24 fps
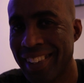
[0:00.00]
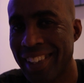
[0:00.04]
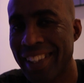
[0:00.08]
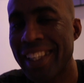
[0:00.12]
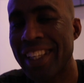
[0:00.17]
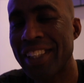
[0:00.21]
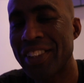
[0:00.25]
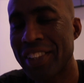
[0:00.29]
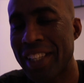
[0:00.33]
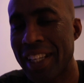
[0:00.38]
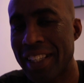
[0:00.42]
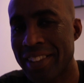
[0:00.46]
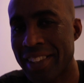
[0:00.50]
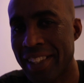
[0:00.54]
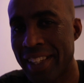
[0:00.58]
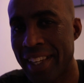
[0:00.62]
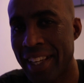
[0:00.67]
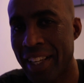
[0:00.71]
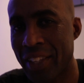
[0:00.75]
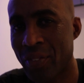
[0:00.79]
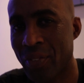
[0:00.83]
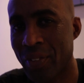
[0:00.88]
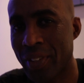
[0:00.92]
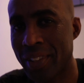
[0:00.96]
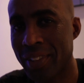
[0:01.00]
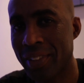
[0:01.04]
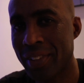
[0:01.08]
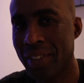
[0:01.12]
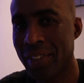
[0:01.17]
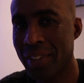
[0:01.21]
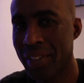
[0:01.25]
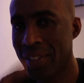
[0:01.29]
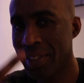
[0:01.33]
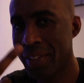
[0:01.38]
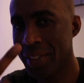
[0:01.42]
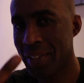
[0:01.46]
Catch you guys in the next one.
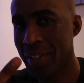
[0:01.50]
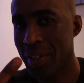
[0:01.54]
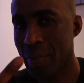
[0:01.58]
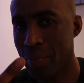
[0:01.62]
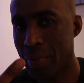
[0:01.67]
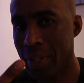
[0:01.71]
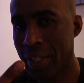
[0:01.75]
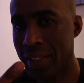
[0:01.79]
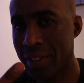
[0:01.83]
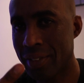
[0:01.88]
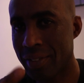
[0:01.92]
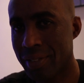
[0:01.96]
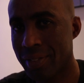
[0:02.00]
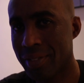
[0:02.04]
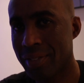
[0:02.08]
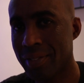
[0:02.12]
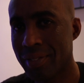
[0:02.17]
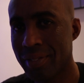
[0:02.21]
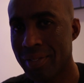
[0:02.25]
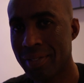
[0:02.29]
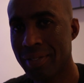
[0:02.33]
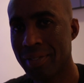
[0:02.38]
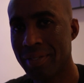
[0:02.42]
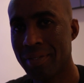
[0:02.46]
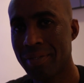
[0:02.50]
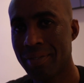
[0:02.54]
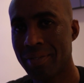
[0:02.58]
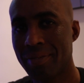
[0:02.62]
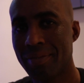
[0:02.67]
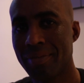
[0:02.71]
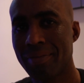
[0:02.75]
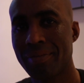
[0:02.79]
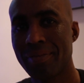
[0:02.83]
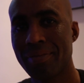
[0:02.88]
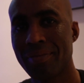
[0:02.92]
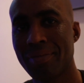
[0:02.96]
Peace.
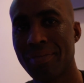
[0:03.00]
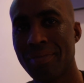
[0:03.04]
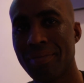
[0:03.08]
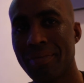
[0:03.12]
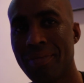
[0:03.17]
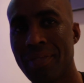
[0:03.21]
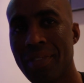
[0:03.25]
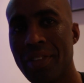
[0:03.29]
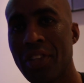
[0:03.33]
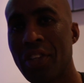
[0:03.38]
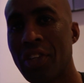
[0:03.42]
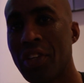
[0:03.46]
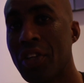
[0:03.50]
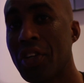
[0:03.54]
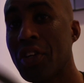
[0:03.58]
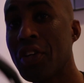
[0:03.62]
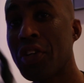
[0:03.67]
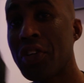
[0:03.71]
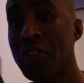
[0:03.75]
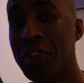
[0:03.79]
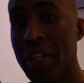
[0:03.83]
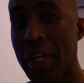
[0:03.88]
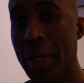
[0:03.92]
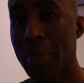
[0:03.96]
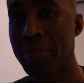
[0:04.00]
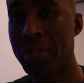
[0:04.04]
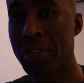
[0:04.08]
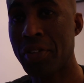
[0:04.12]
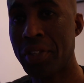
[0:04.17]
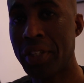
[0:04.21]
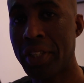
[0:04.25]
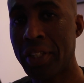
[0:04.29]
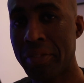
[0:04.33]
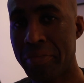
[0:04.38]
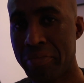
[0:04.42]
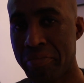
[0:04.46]
Good job,
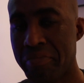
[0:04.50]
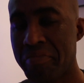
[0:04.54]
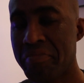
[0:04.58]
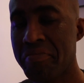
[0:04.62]
Sony.